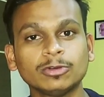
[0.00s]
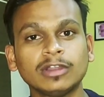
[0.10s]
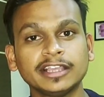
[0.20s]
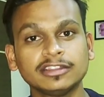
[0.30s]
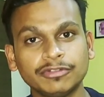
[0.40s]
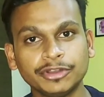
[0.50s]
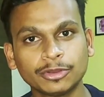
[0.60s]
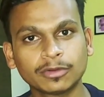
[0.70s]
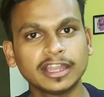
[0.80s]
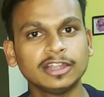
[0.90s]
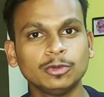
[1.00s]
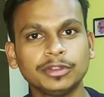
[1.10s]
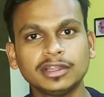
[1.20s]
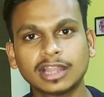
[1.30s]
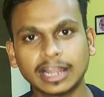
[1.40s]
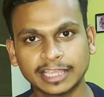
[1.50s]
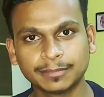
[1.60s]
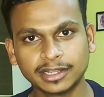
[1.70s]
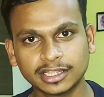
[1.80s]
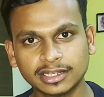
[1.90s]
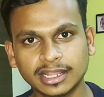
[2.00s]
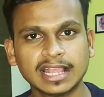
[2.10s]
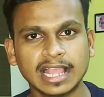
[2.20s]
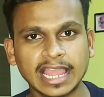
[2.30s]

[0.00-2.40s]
If you like the video, then do hit the like button